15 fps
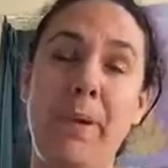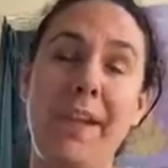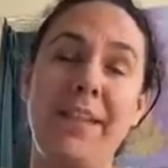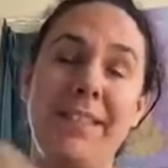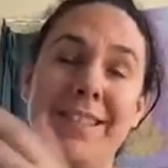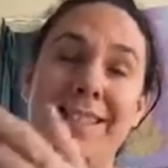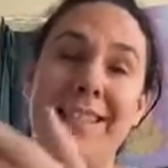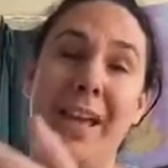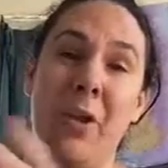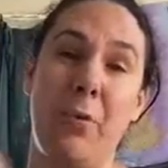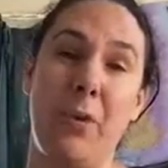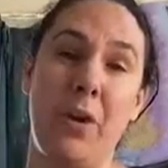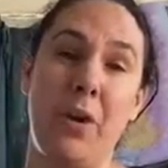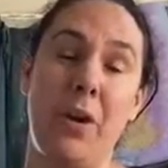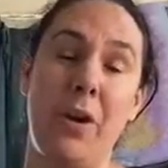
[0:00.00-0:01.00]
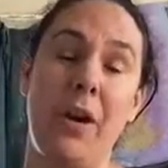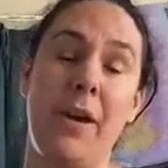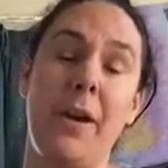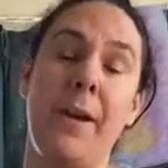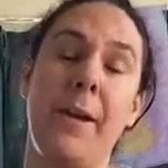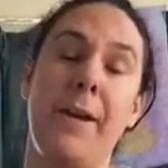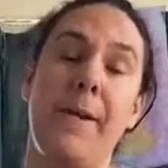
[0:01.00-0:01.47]
pieces that were
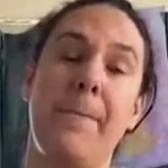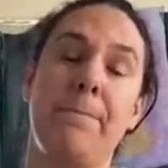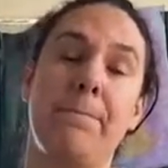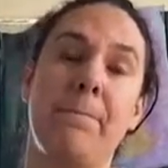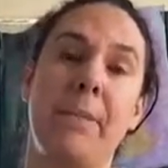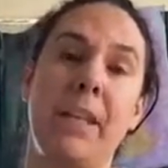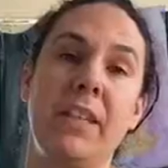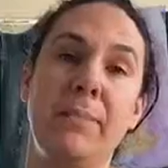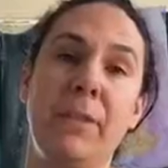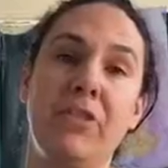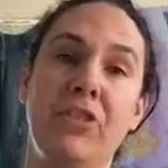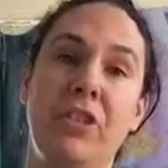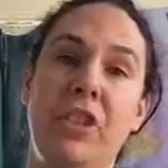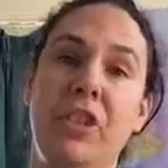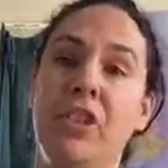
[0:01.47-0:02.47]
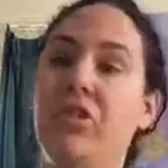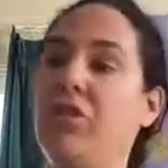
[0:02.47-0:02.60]
specialty